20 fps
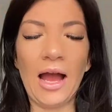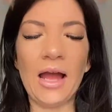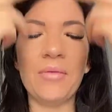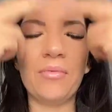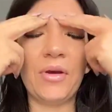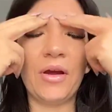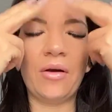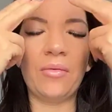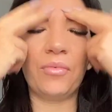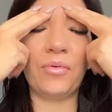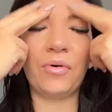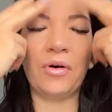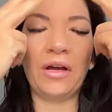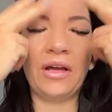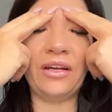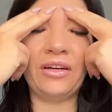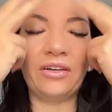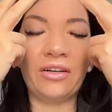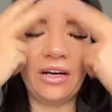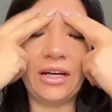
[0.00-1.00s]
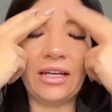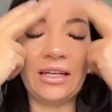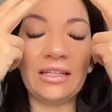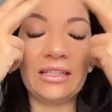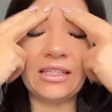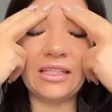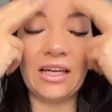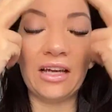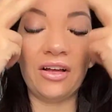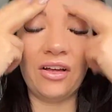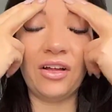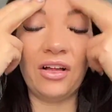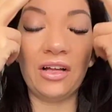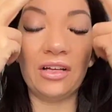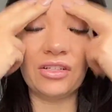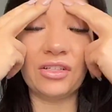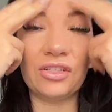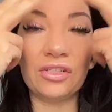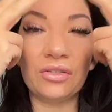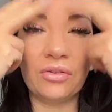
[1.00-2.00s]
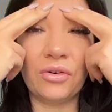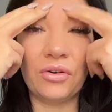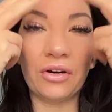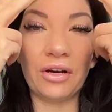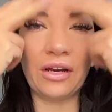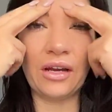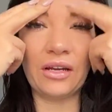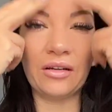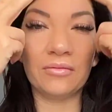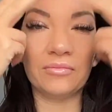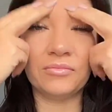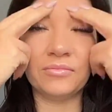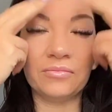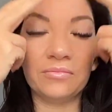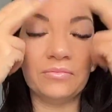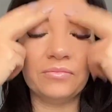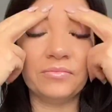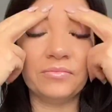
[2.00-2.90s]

Eyebrow point, or I could tell a story.